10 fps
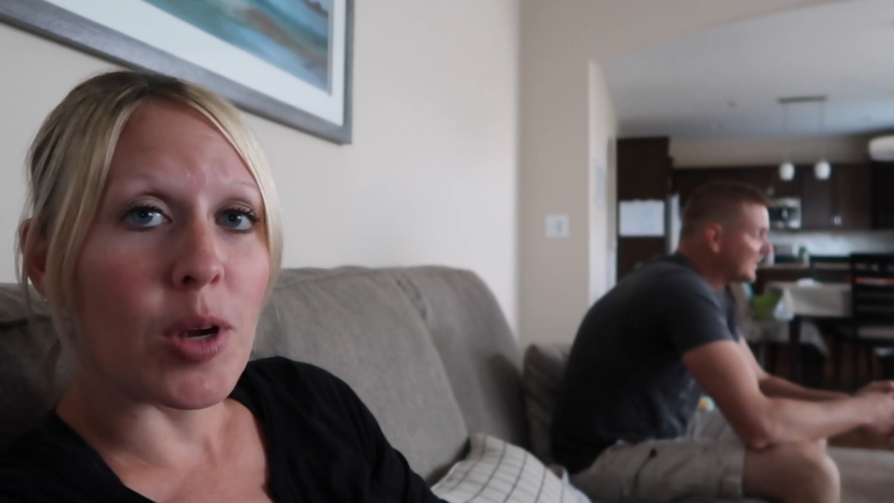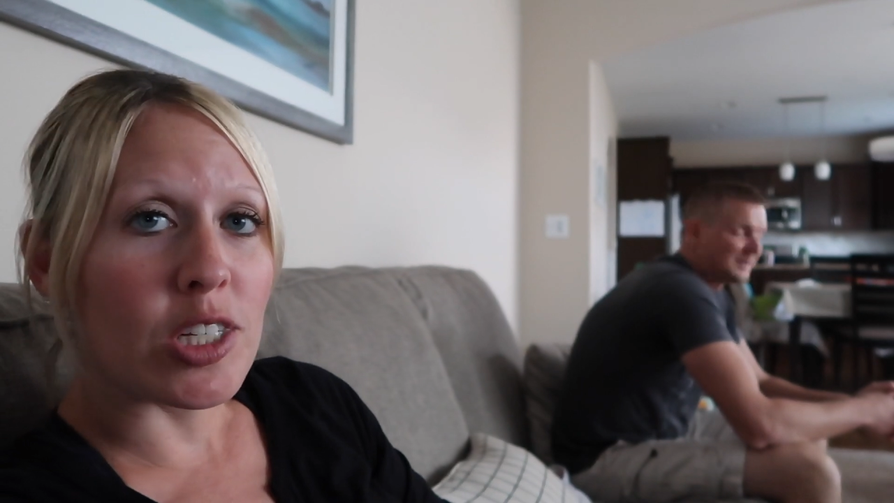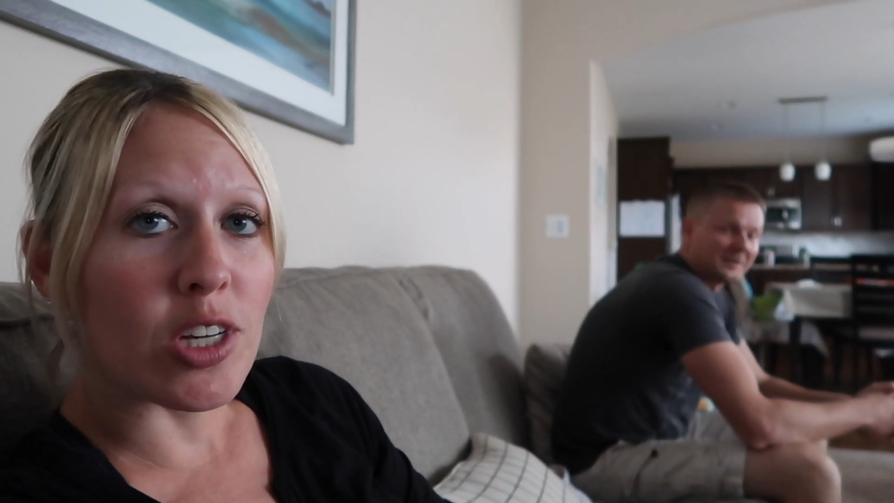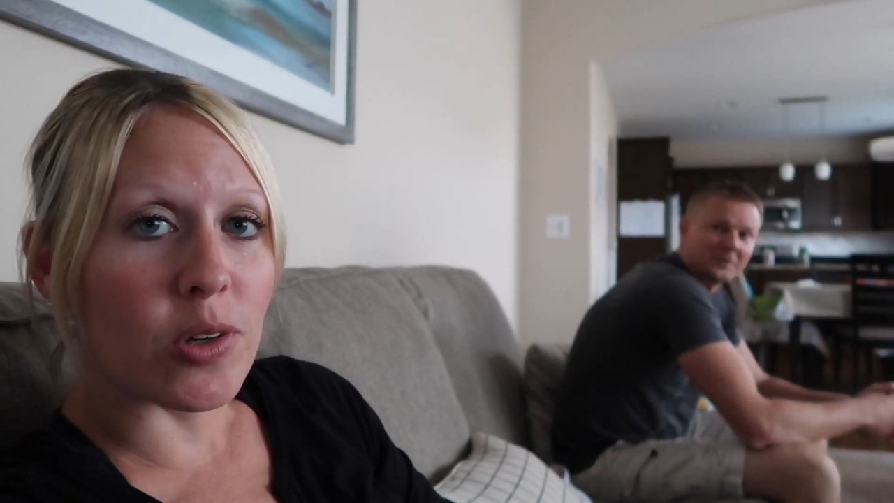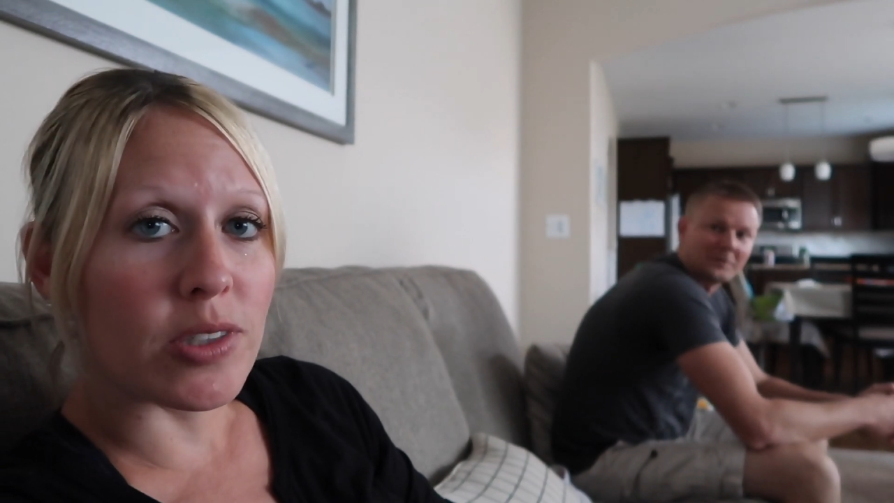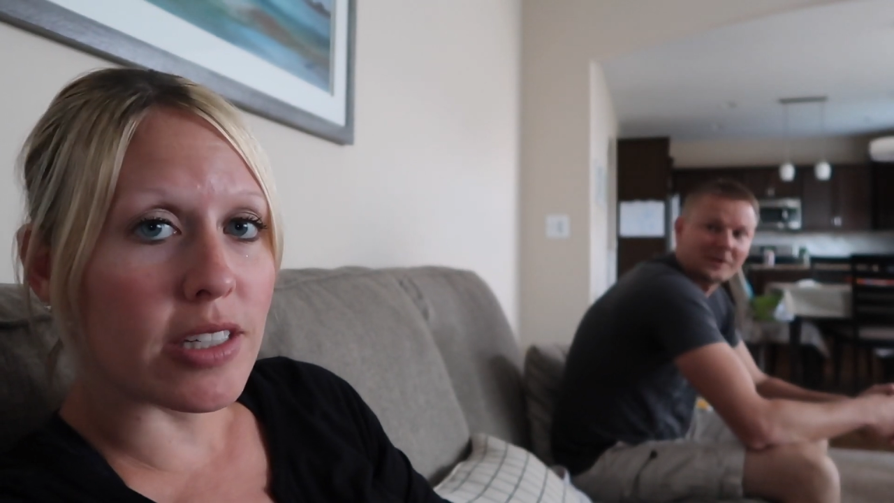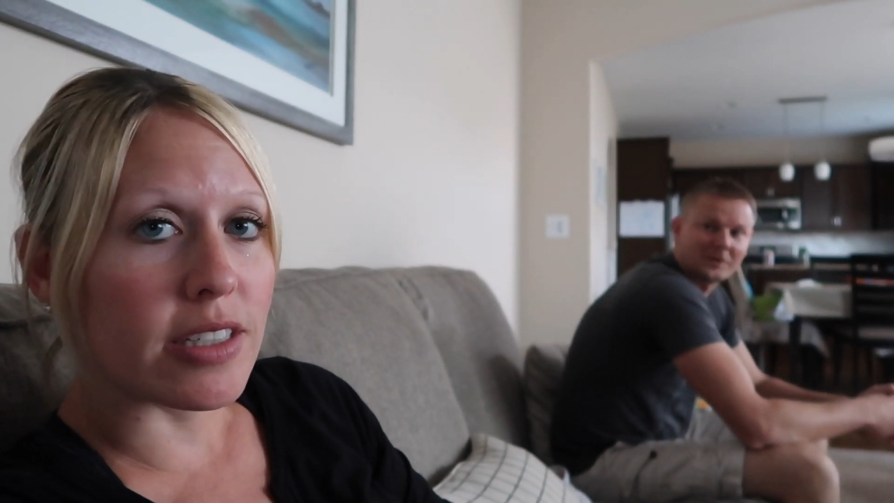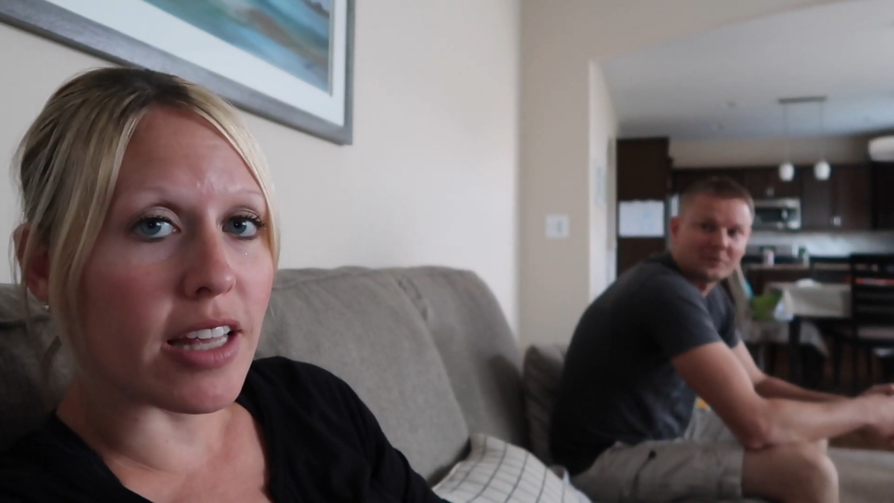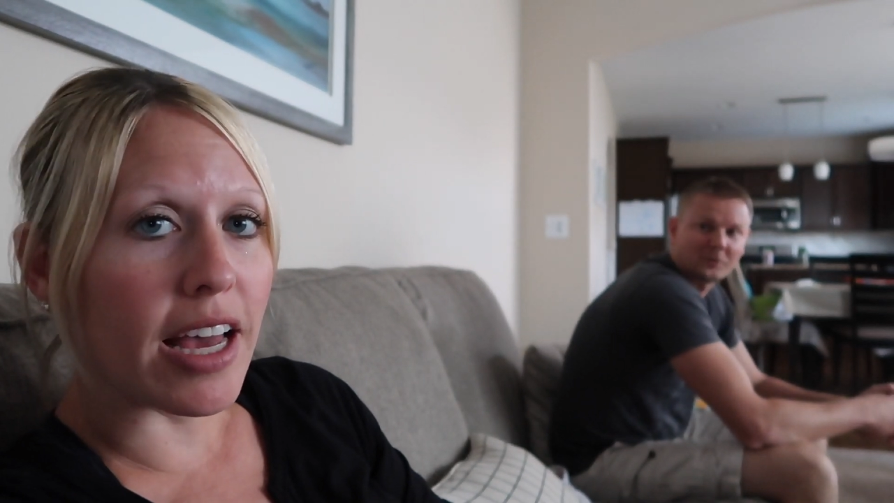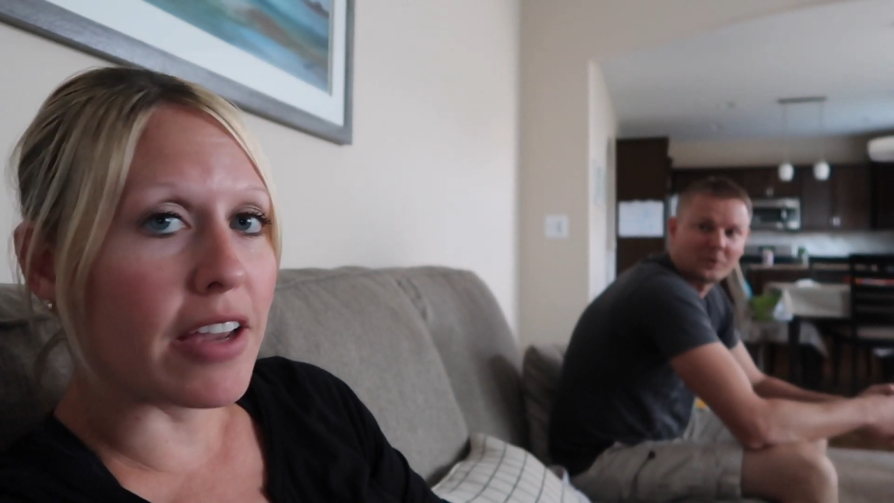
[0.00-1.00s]
chose this
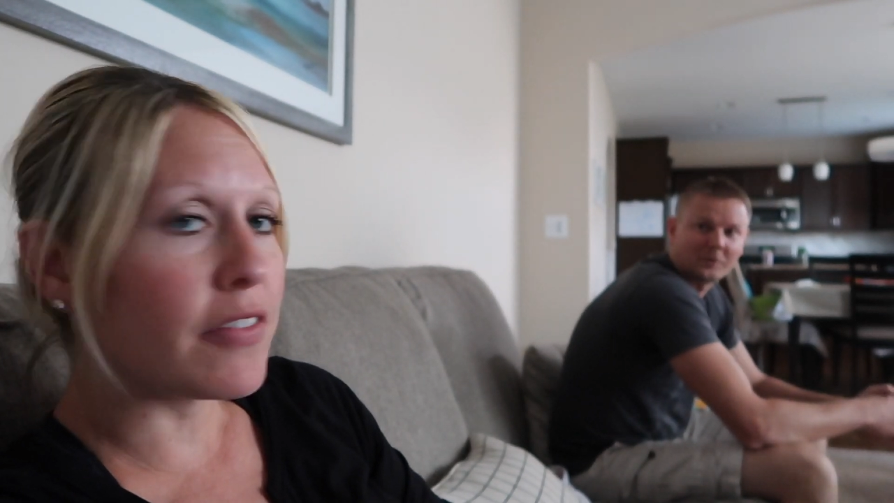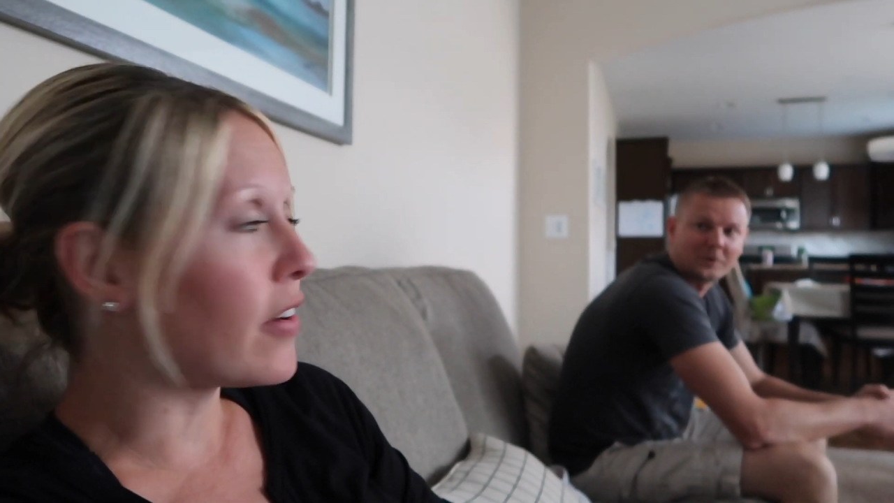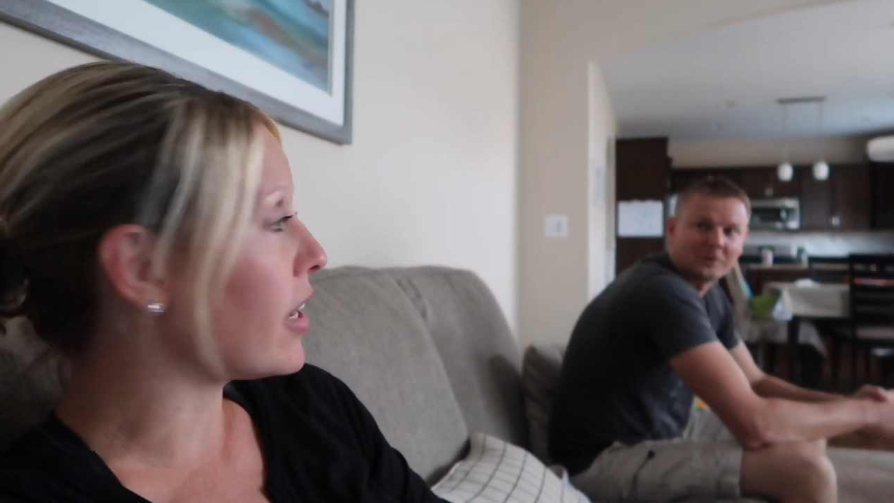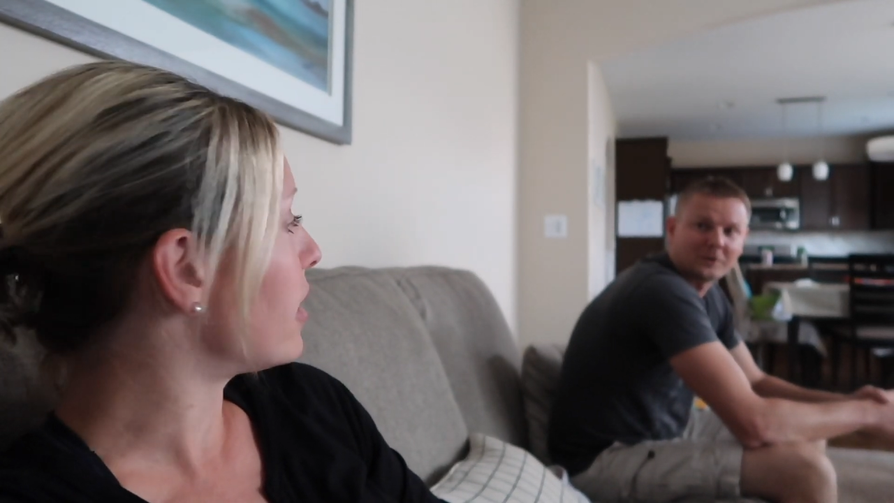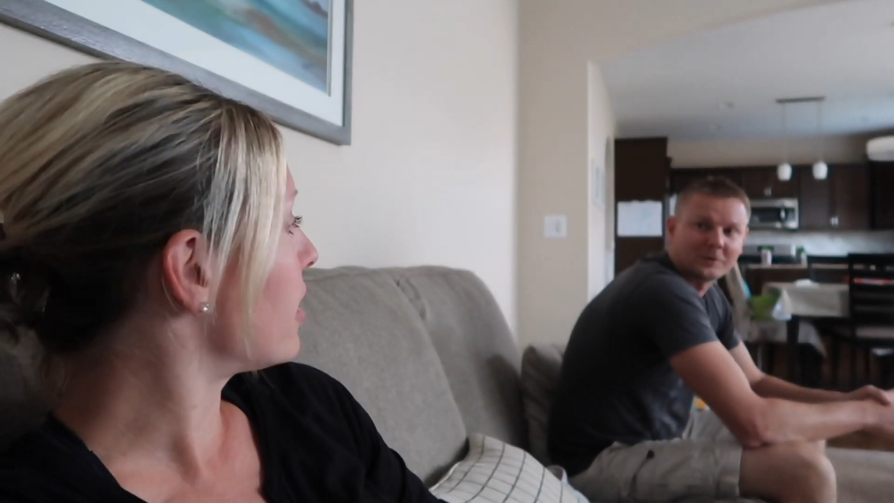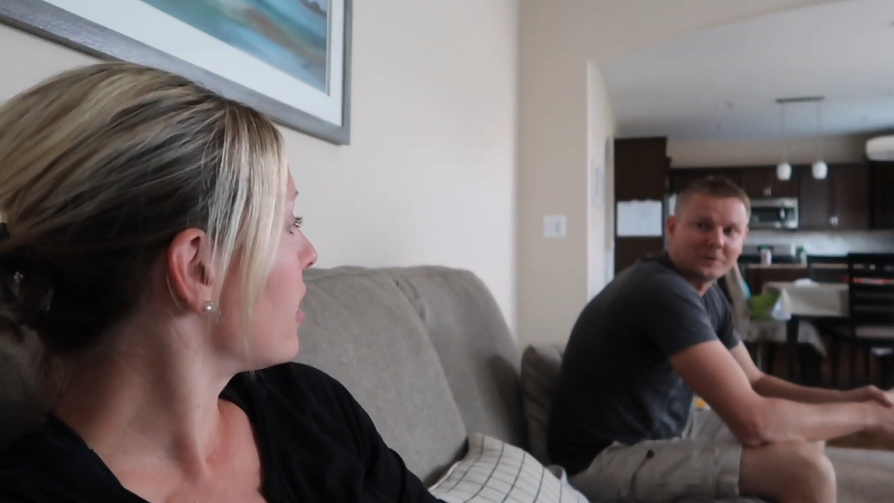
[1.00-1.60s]
life, and